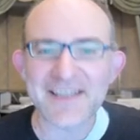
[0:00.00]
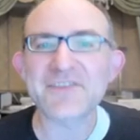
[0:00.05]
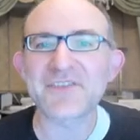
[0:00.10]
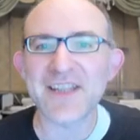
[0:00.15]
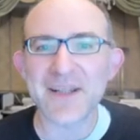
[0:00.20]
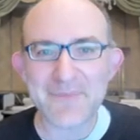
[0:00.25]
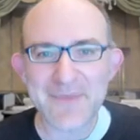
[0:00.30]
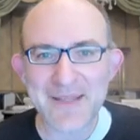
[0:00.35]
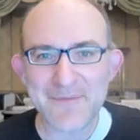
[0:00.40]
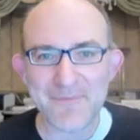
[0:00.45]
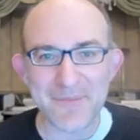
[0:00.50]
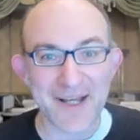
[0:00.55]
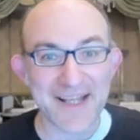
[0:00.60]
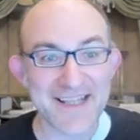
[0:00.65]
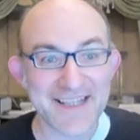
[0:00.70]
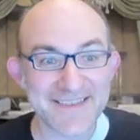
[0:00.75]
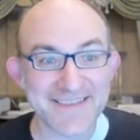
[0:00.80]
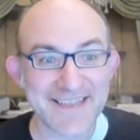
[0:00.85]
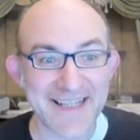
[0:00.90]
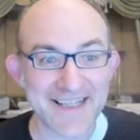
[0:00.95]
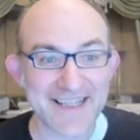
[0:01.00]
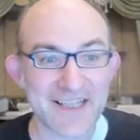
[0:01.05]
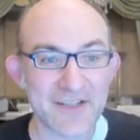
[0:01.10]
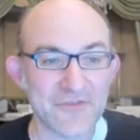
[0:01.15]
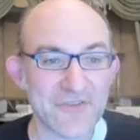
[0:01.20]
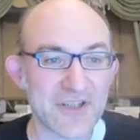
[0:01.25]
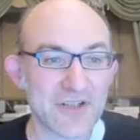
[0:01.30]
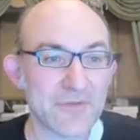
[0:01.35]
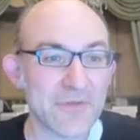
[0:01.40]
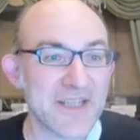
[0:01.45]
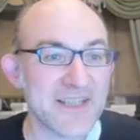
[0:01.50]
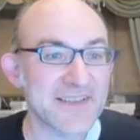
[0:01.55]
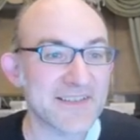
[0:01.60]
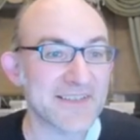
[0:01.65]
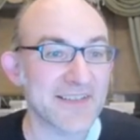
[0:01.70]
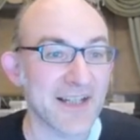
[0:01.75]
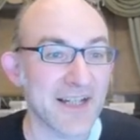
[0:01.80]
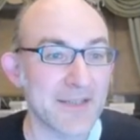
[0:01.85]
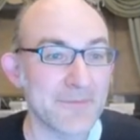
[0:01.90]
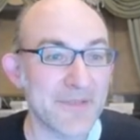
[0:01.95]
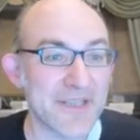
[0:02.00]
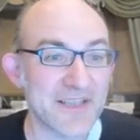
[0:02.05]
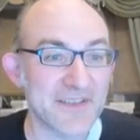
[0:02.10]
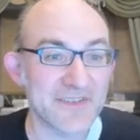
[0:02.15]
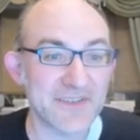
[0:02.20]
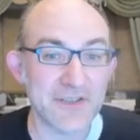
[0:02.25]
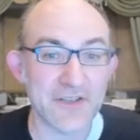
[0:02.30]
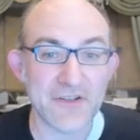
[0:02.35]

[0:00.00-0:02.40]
what I mean by attacking on the queen side, because,